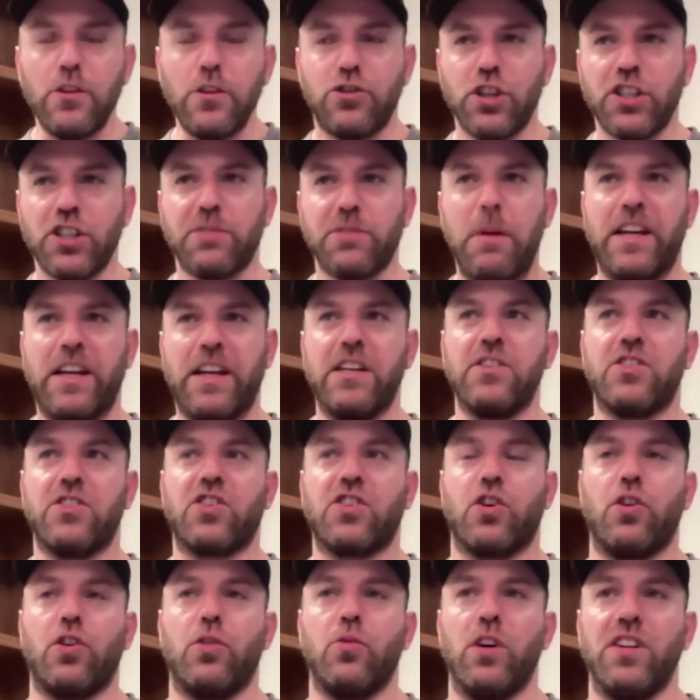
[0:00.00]
just my
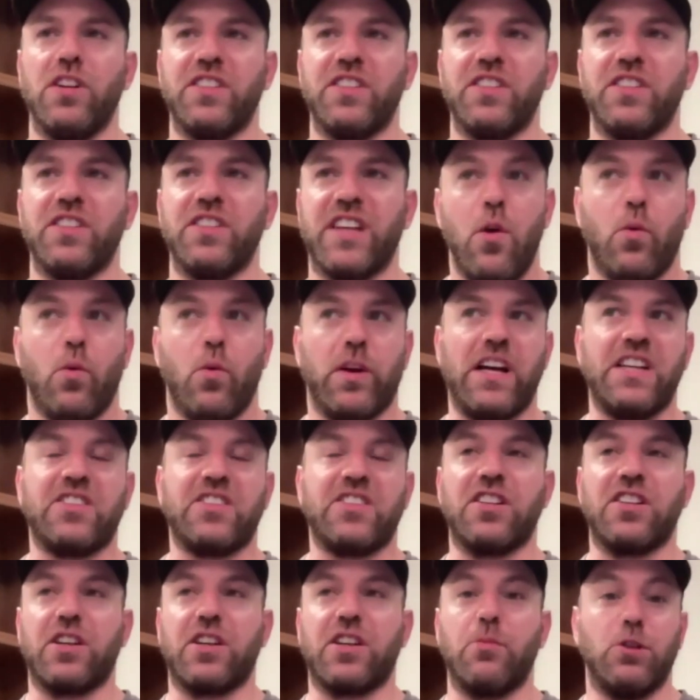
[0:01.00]
concern was like when I
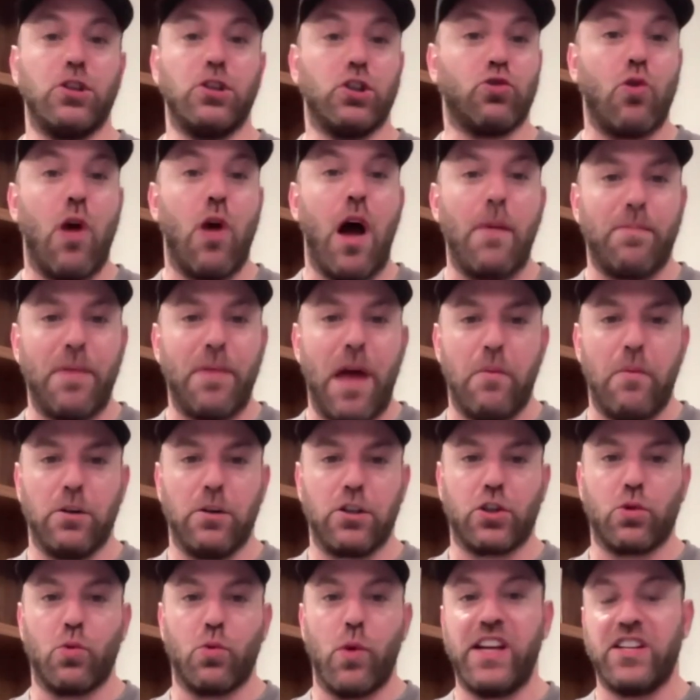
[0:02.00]
saw someone drop that
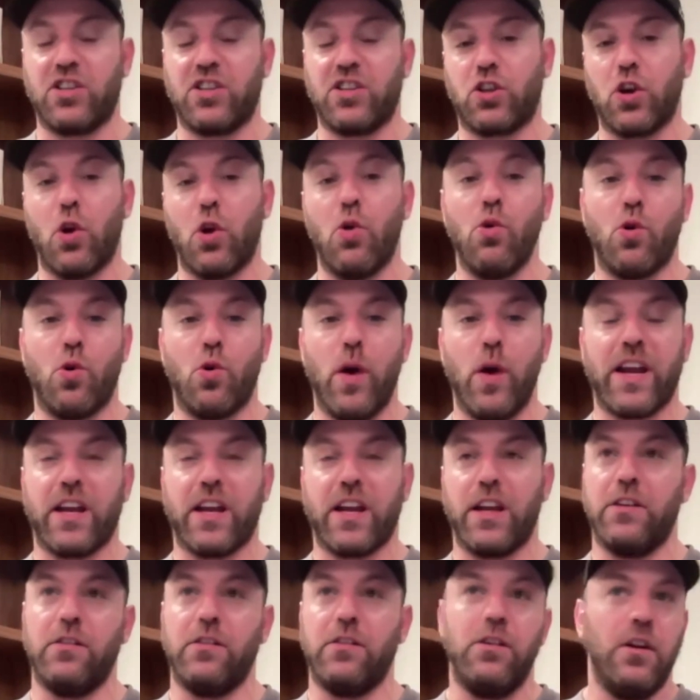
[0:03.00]
much weight so
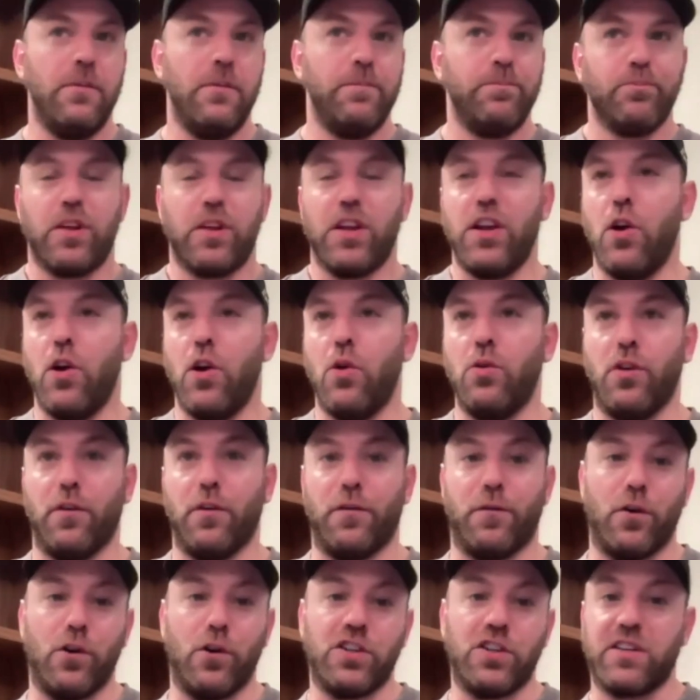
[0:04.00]
quick in, the
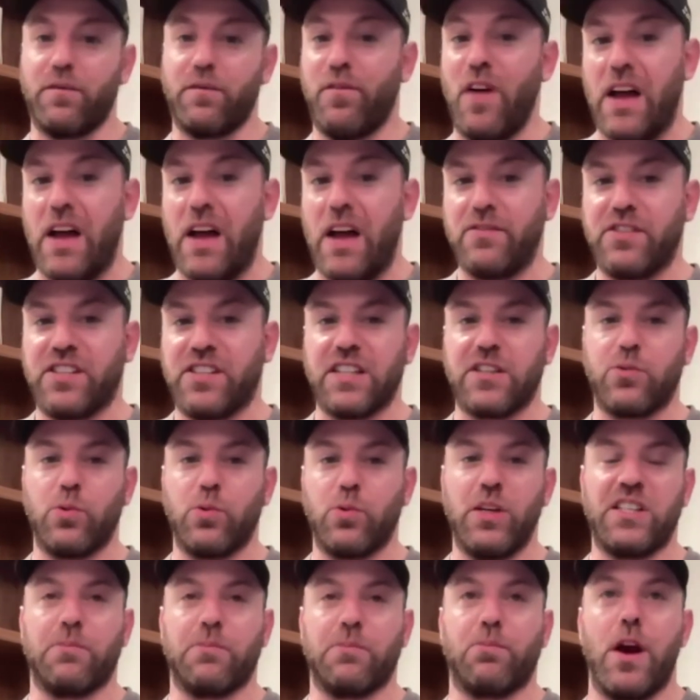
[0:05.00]
first 5-6
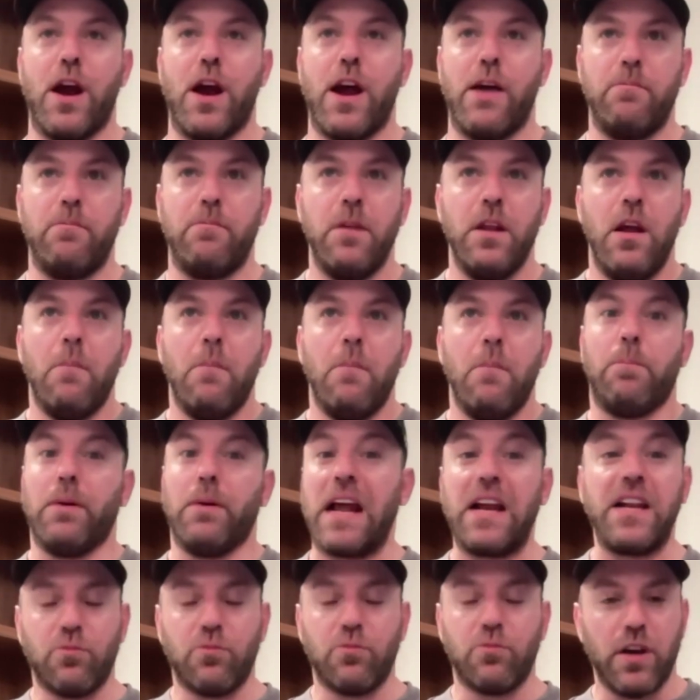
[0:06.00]
weeks of prep,
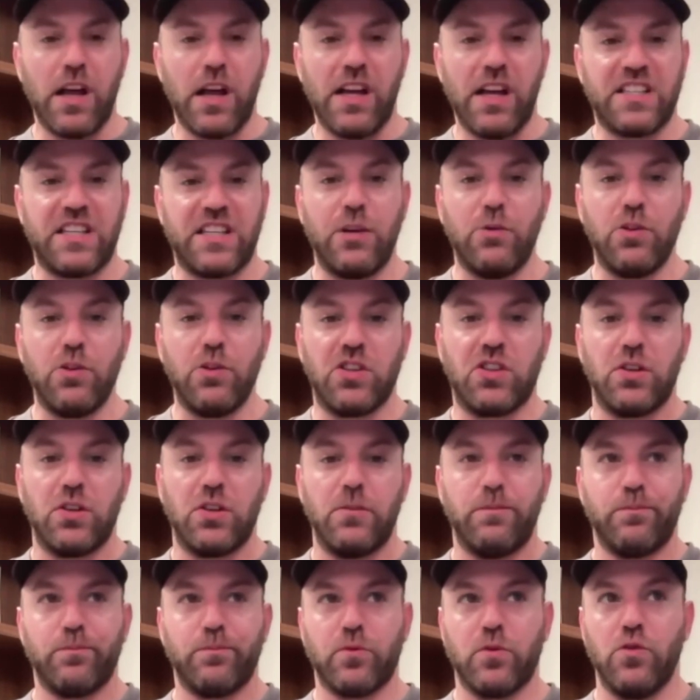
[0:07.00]
but I didn't realize he was
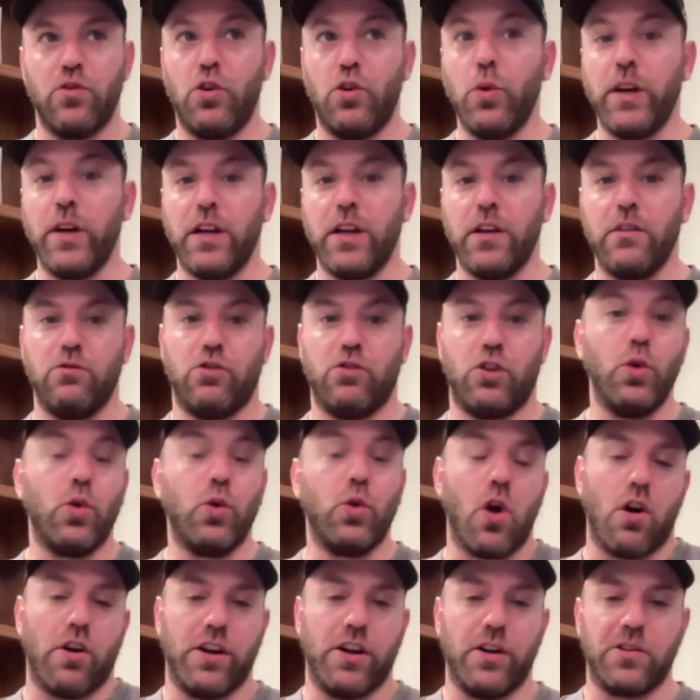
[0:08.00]
doing
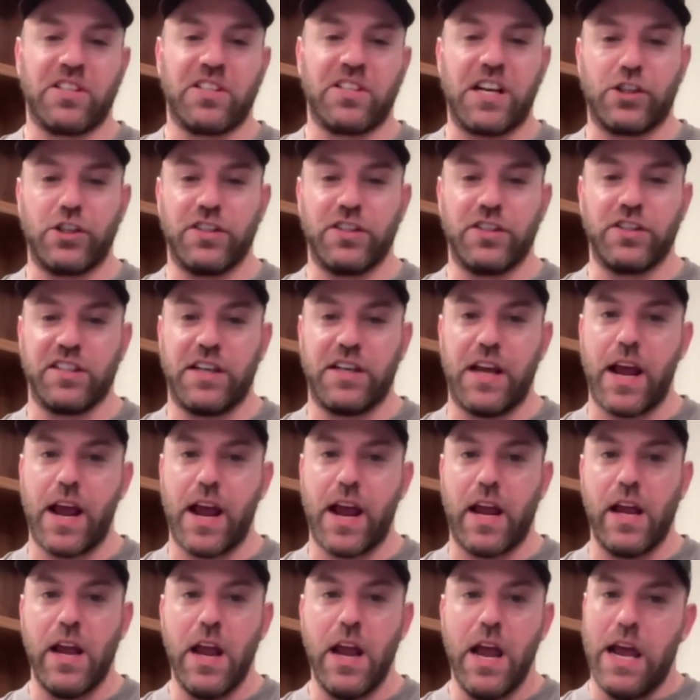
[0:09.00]
2 cardio sessions a
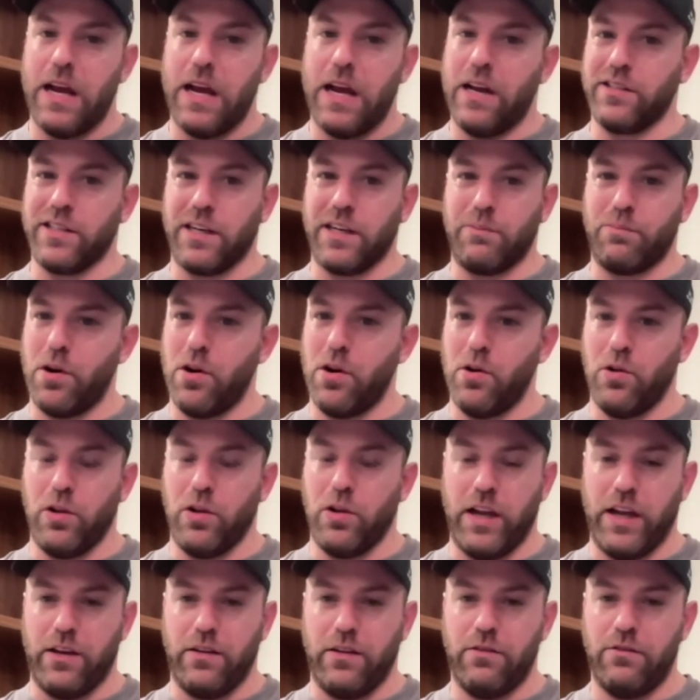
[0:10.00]
day. And I was like, bro,
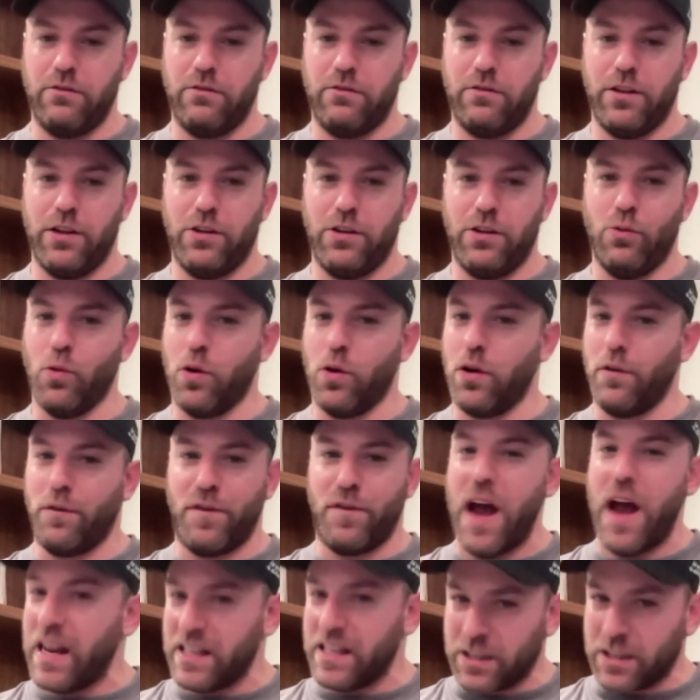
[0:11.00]
like you weren't
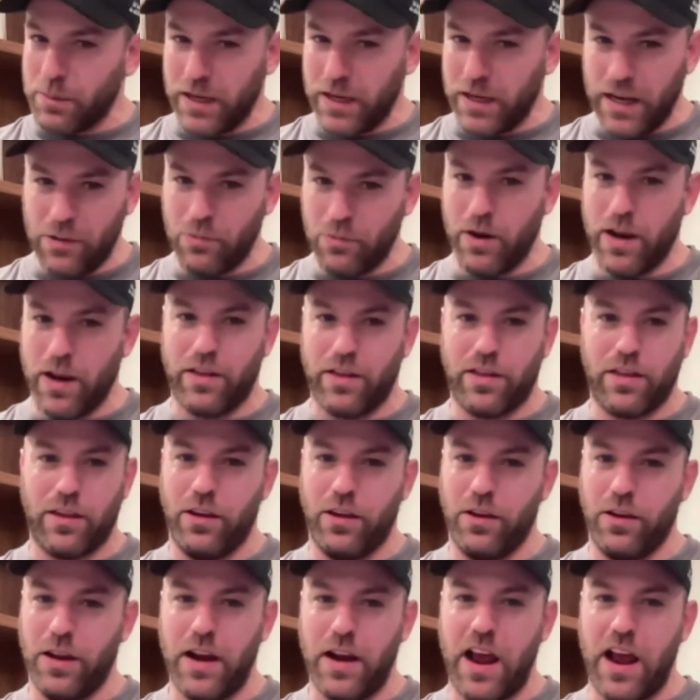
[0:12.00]
fat to begin with.
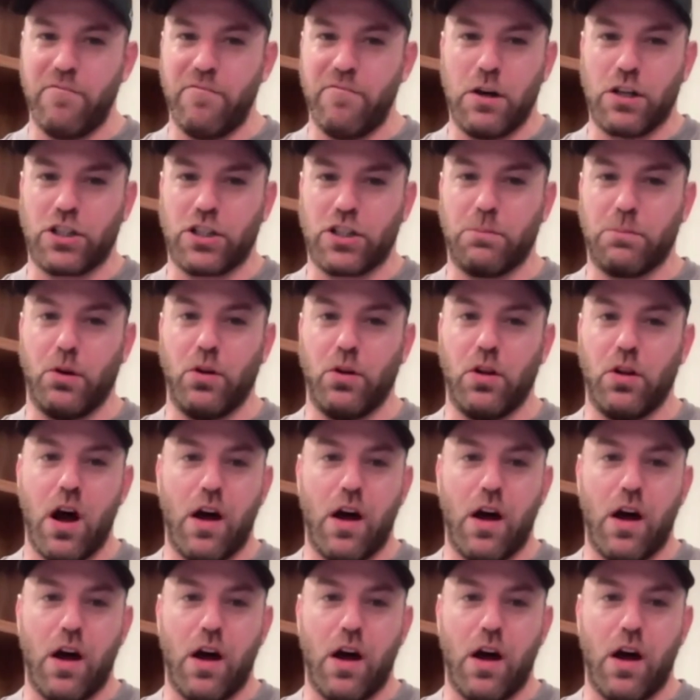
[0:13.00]
You didn't have much to pull